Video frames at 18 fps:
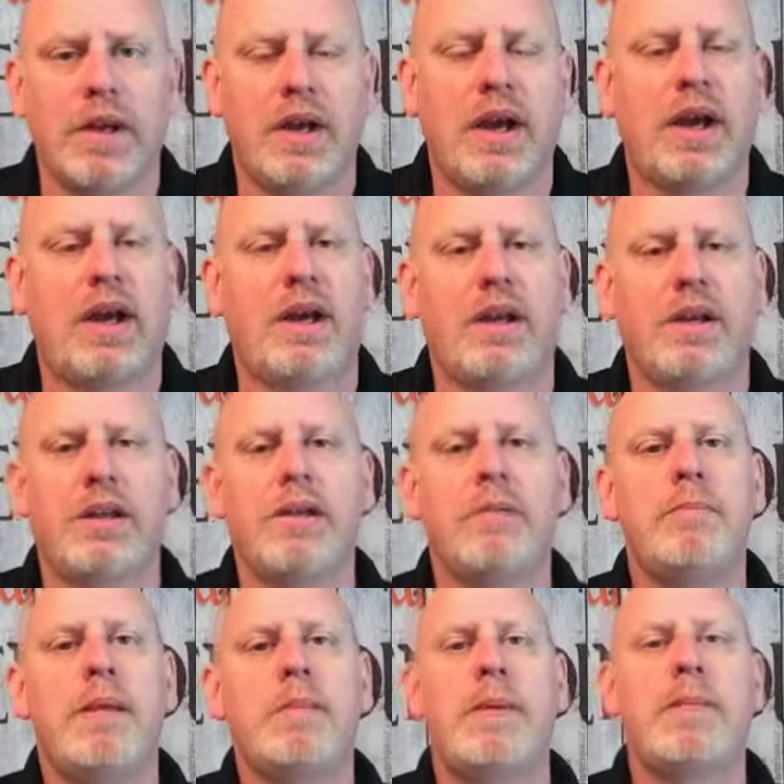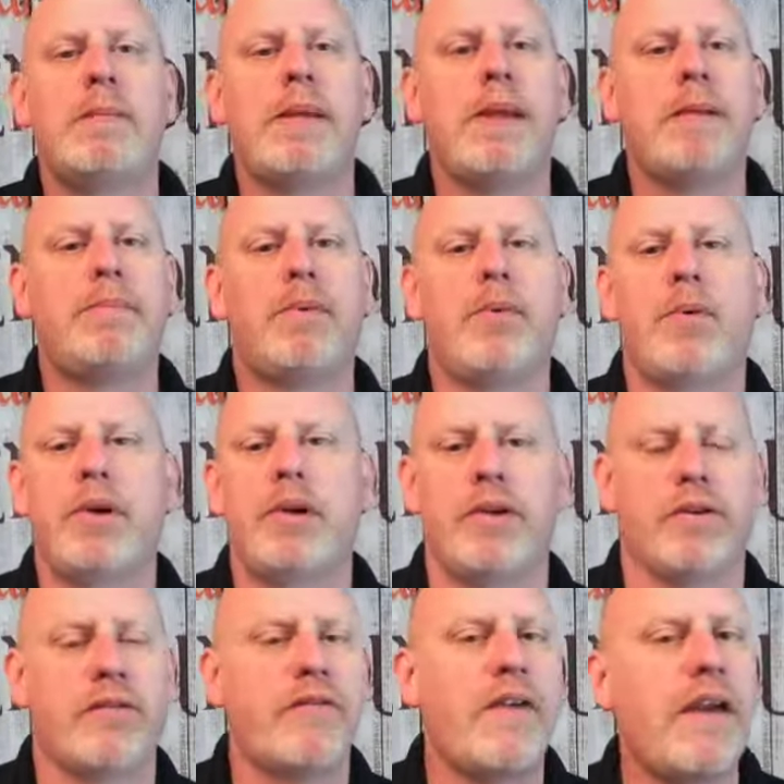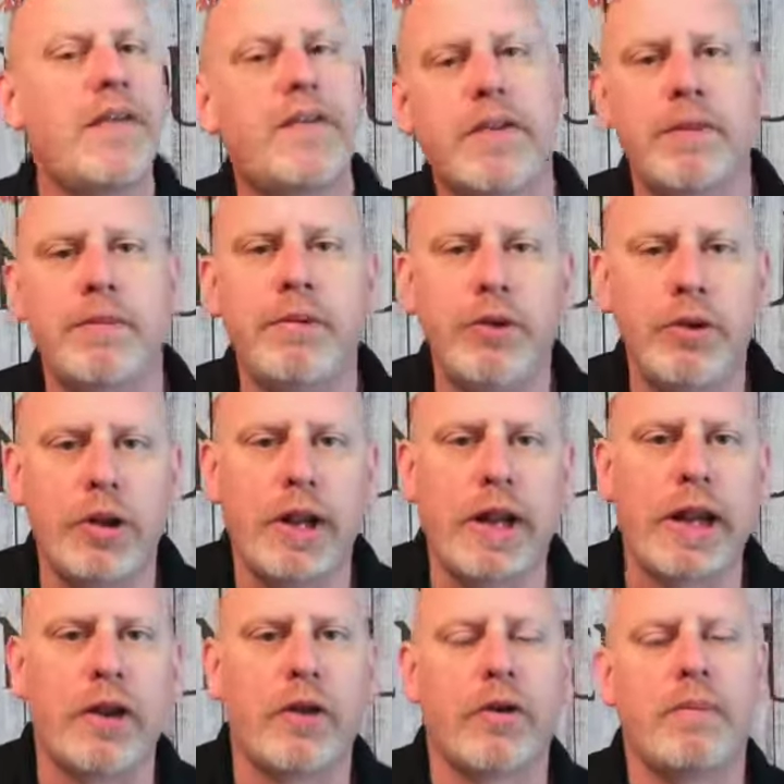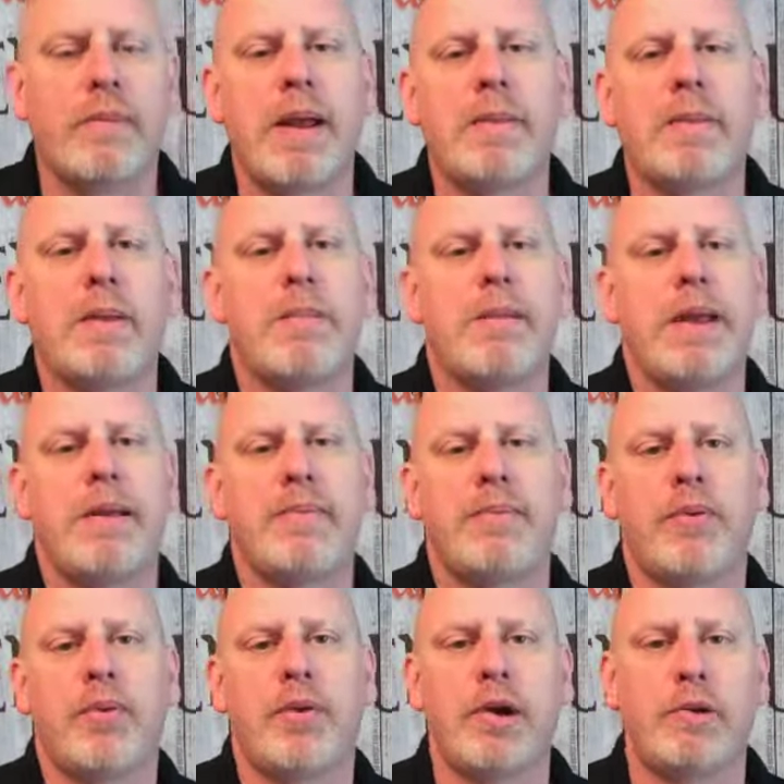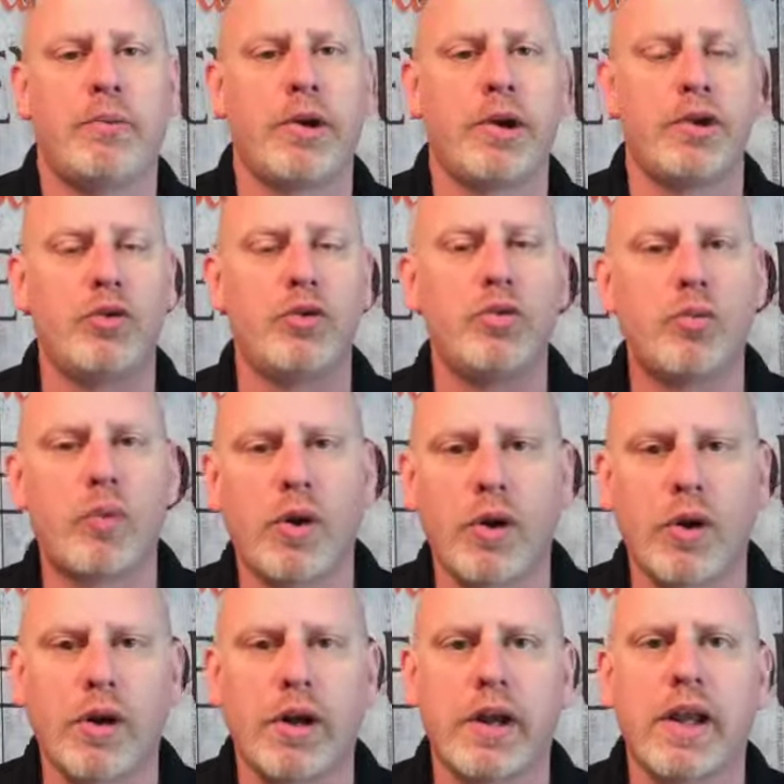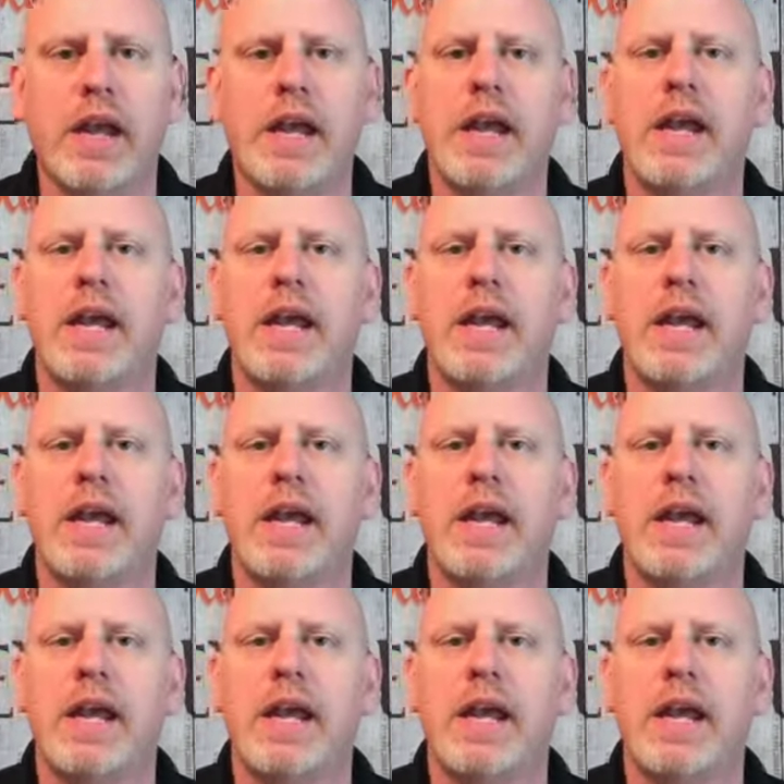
It may be people in your faith community, or it may be people where you work.